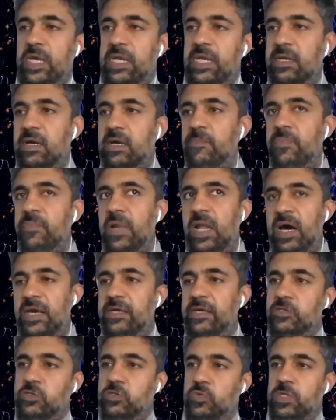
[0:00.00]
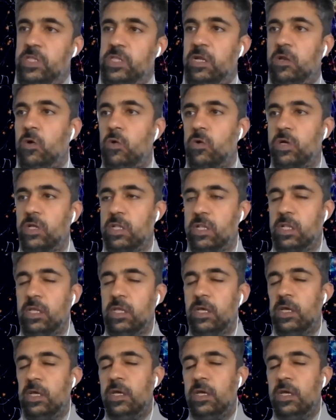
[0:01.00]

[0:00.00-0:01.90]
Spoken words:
in compliance with the local